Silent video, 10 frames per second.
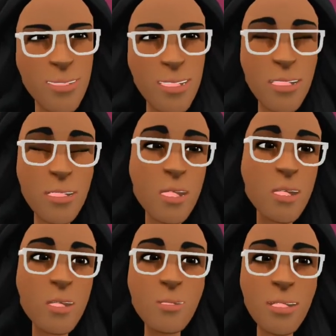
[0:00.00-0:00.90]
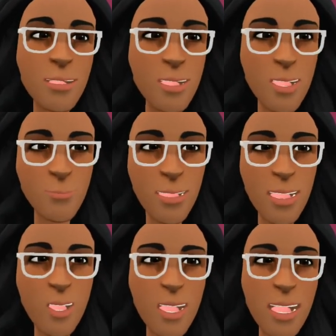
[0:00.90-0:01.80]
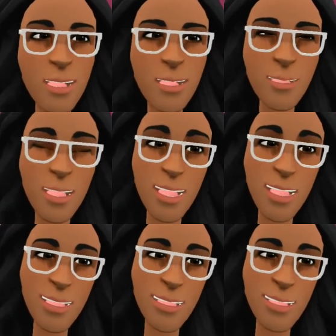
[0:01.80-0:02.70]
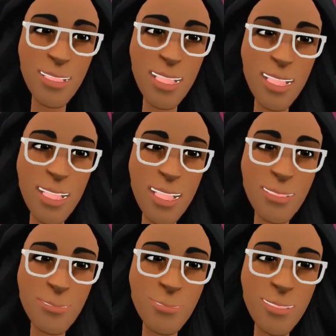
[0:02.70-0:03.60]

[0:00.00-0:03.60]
that learners can learn better with animation and narration,